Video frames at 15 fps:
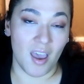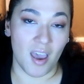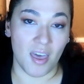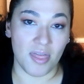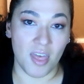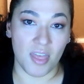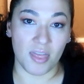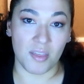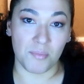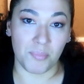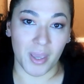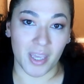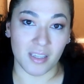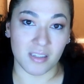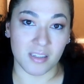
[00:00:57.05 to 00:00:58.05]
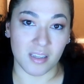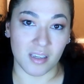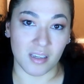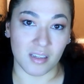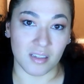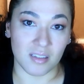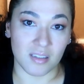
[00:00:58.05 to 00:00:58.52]
And then the base
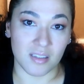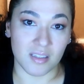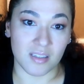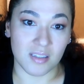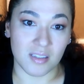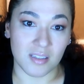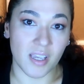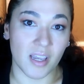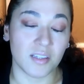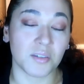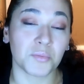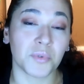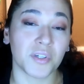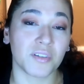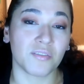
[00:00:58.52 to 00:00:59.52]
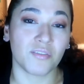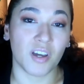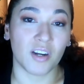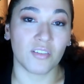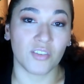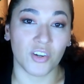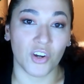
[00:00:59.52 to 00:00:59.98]
is sandalwood,
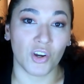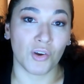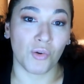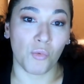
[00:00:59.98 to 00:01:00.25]
vetiver,